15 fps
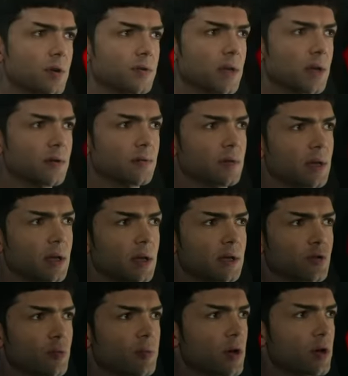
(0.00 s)
are down, and
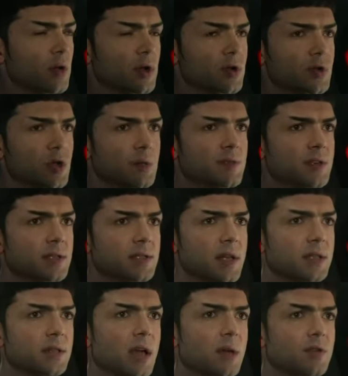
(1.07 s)
torpedo launch tubes
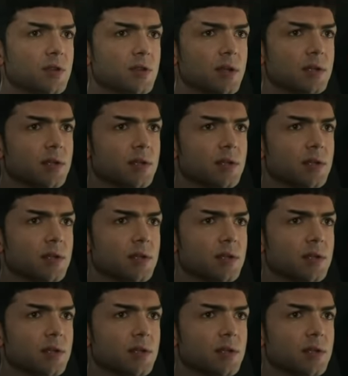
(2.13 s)
sustained damage in the